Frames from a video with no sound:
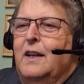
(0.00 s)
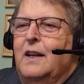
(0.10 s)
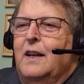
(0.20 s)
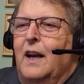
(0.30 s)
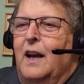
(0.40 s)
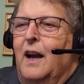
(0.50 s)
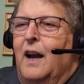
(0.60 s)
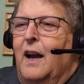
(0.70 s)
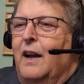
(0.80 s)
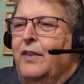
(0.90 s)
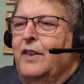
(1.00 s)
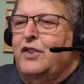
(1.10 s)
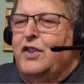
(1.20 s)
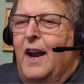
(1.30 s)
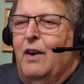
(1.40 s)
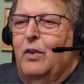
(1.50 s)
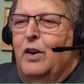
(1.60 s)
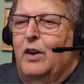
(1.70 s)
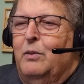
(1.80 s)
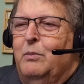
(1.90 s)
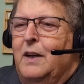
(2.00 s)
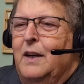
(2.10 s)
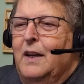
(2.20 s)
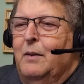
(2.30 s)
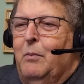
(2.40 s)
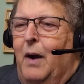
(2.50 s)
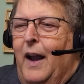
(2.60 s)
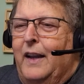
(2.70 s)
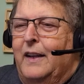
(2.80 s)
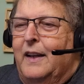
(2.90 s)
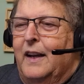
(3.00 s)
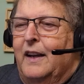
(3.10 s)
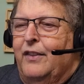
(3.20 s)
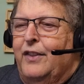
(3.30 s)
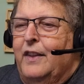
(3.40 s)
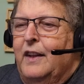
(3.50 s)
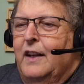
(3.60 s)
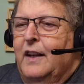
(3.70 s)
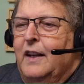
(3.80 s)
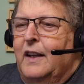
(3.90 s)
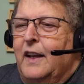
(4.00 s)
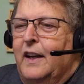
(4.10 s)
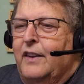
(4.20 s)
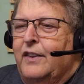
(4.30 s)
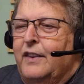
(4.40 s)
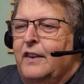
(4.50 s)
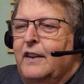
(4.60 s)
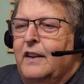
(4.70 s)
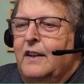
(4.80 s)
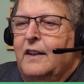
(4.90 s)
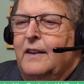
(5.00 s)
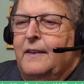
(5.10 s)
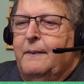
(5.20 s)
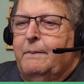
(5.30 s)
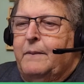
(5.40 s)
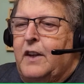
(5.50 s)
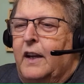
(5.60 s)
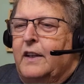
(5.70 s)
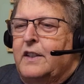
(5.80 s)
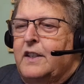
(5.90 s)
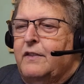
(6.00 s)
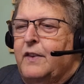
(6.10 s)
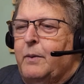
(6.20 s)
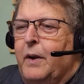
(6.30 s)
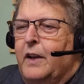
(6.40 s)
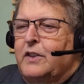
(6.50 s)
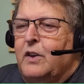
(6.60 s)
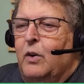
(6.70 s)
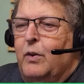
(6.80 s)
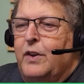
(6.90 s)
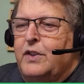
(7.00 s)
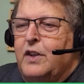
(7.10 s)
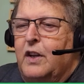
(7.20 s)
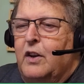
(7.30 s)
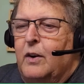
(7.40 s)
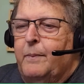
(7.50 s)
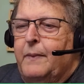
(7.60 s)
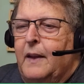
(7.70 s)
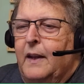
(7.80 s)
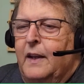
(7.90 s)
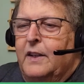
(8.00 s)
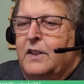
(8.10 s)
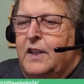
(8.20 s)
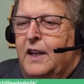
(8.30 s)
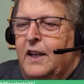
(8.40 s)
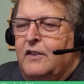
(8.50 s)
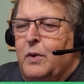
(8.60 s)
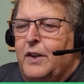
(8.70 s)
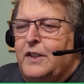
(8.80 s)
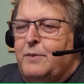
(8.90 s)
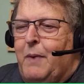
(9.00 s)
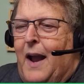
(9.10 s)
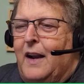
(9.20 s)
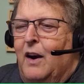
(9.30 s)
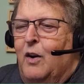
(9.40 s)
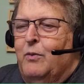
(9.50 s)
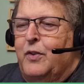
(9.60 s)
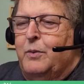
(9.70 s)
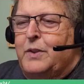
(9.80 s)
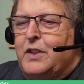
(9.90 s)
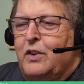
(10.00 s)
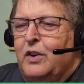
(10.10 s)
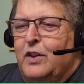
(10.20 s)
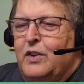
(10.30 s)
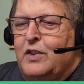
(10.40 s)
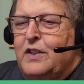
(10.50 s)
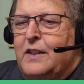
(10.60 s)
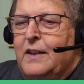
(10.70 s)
the chat room. Mike, Kenneth, checking to see if anybody else is going with us to Europe. Steve's with us back home from his cruise.